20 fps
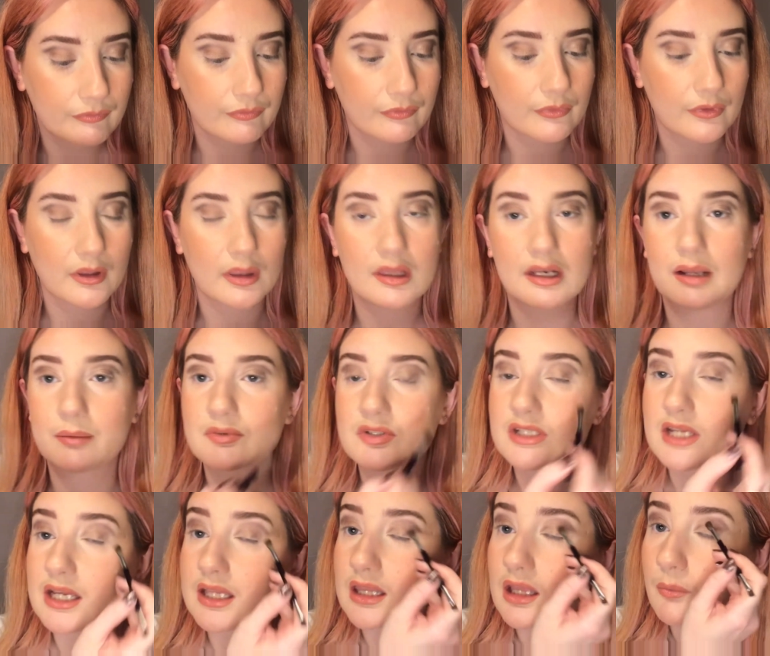And I'm just
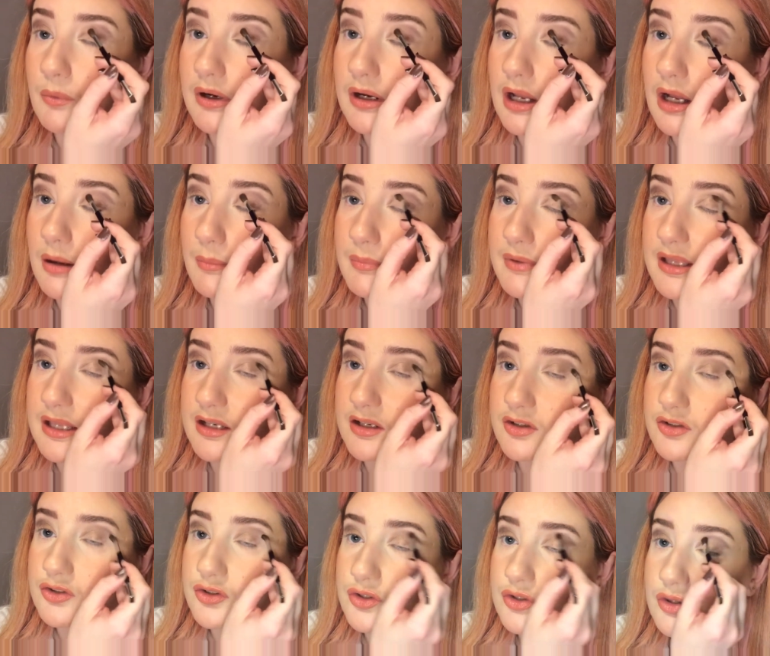taking that one up
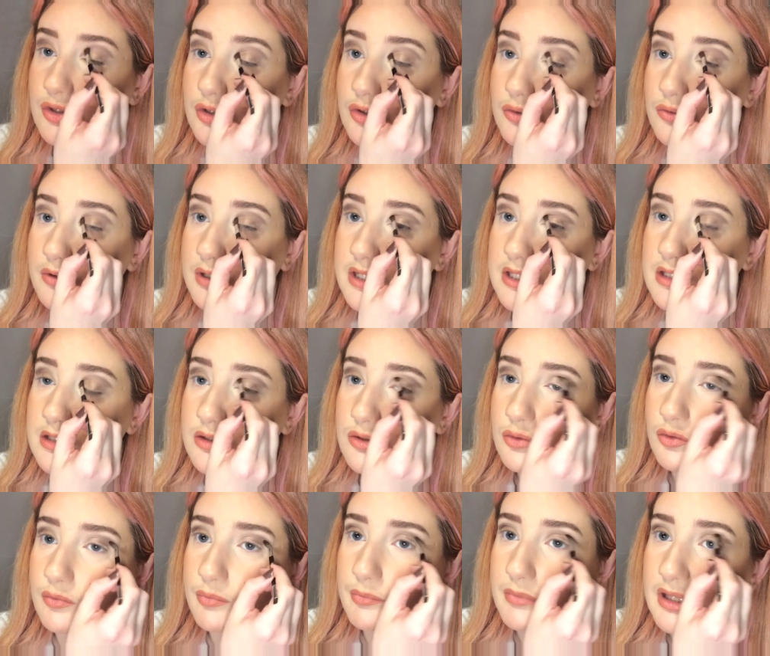into the crease to sort
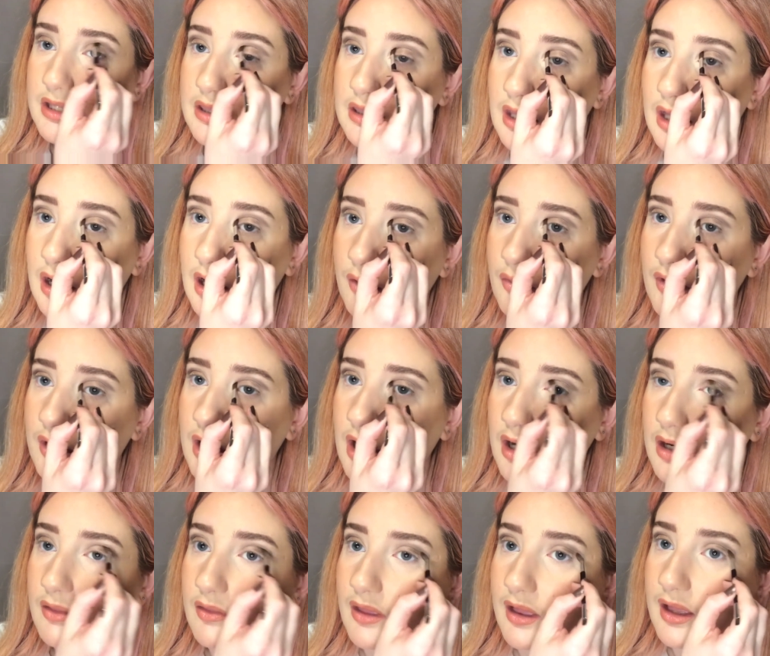of meet that other
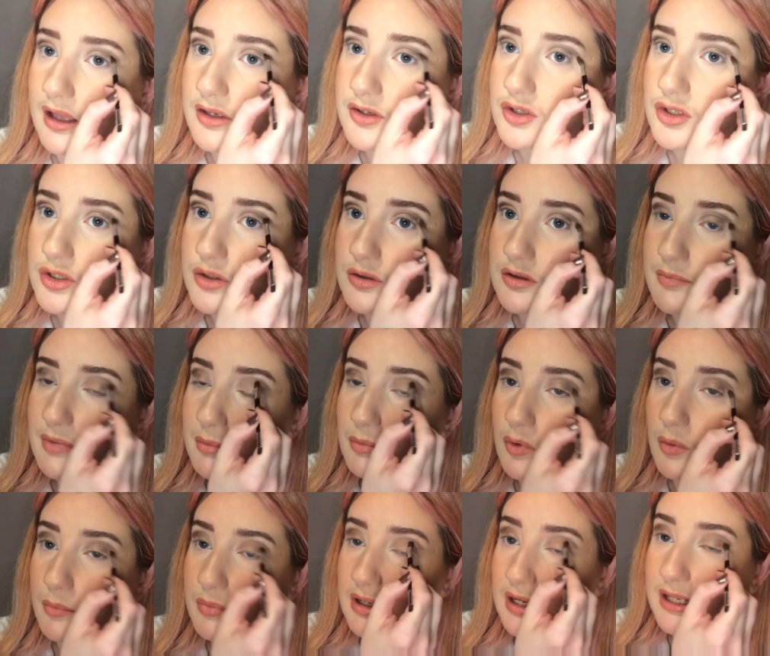color there, just so it's a bit more
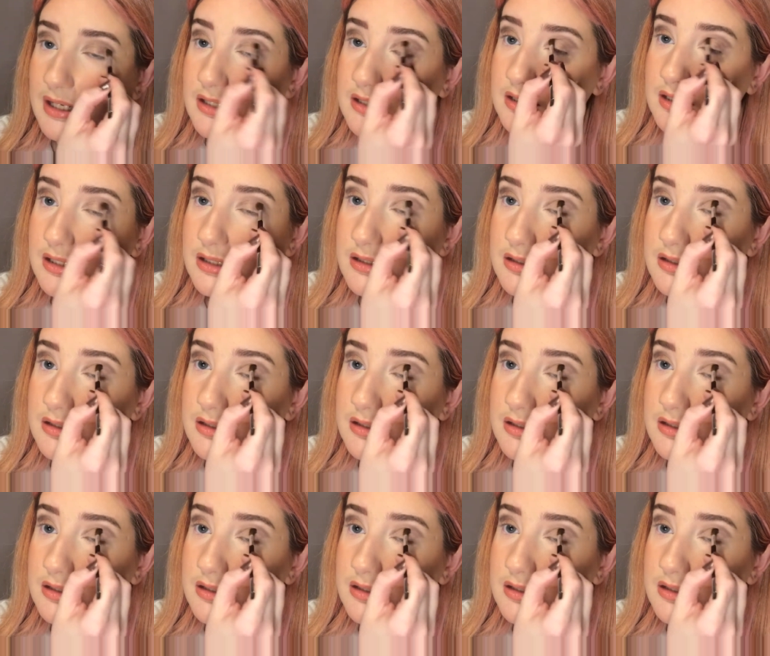blended.